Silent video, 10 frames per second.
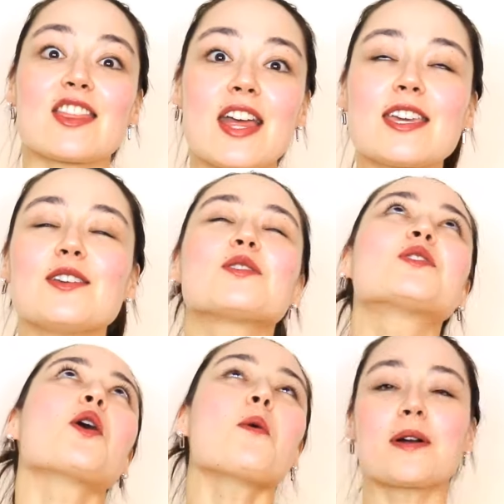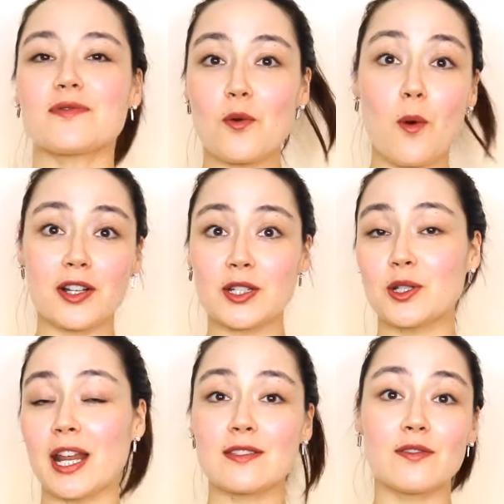Thank you so much for watching
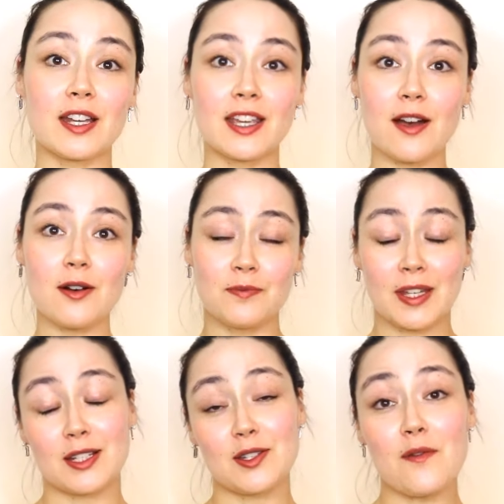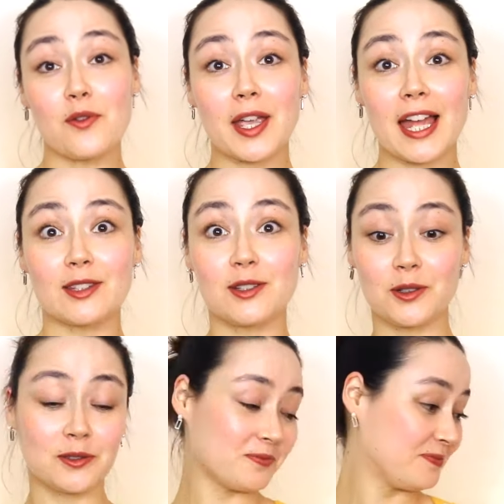today's video. Don't forget
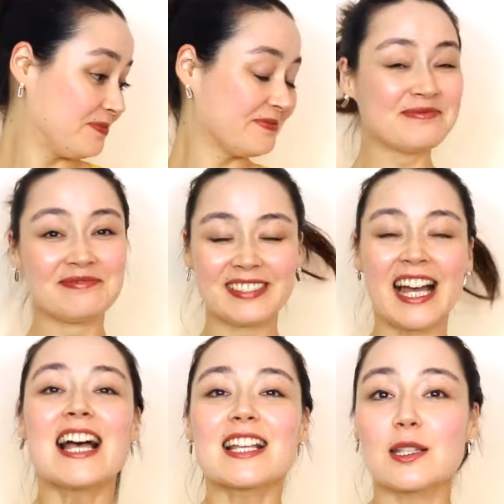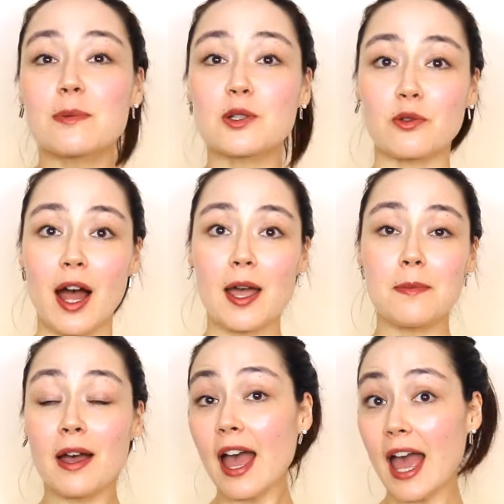to
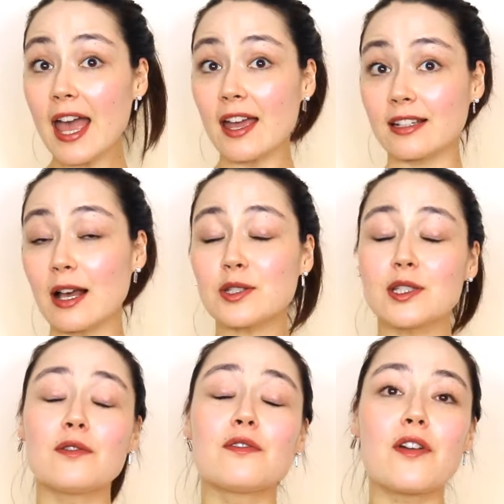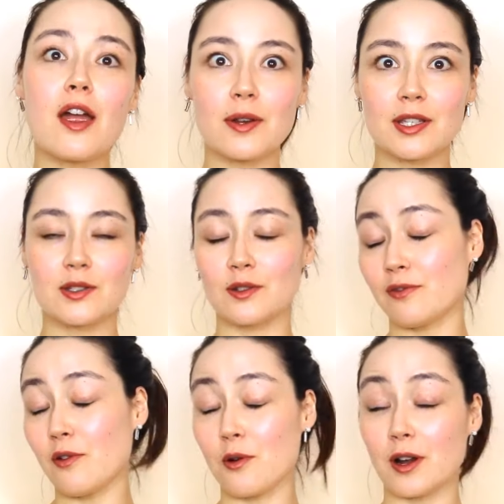subscribe, and I'll see you very soon
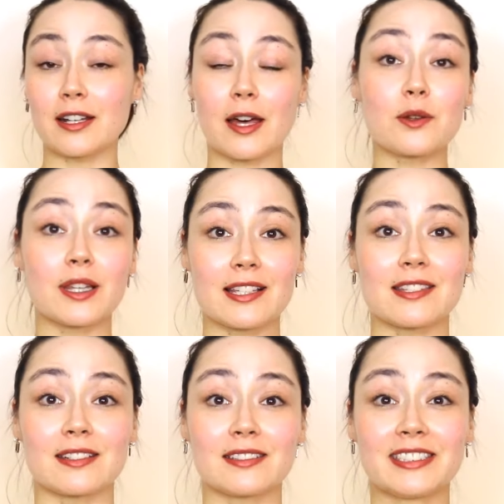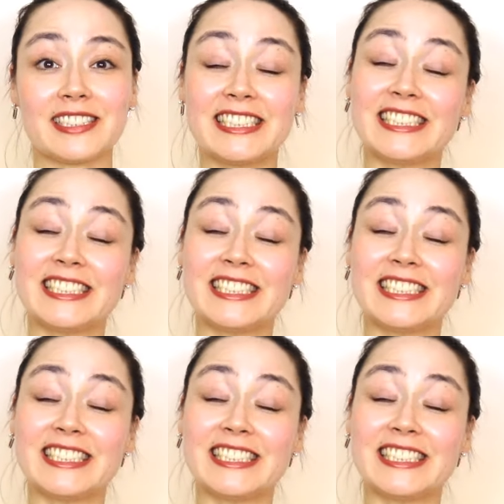for another lesson.